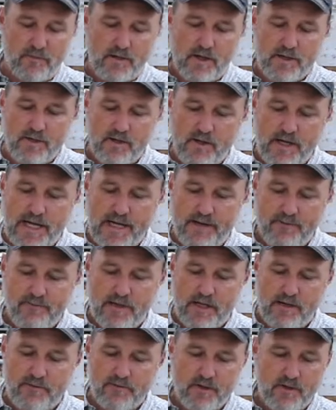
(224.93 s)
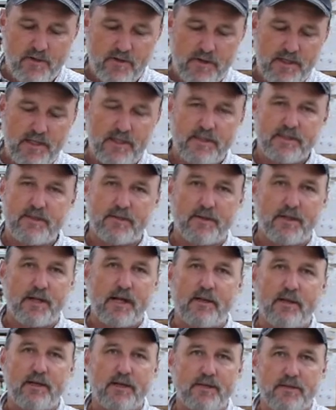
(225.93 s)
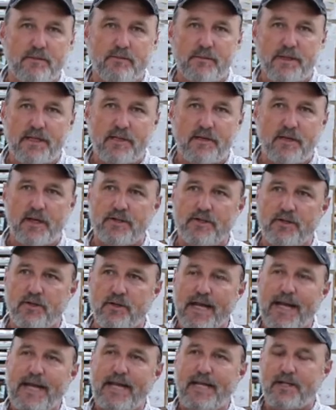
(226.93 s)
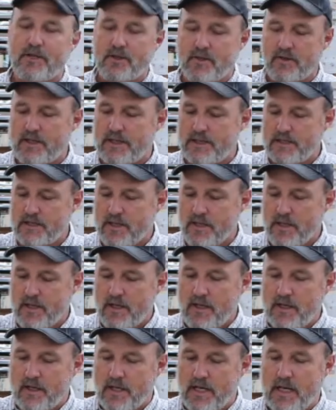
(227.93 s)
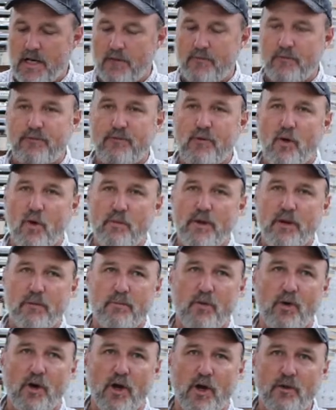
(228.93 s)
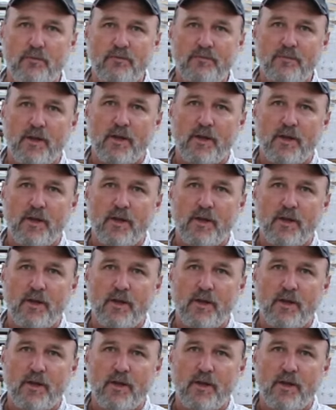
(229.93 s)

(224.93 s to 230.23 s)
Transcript: under 85 degrees, and I like to be under 80 degrees, Formic Pro.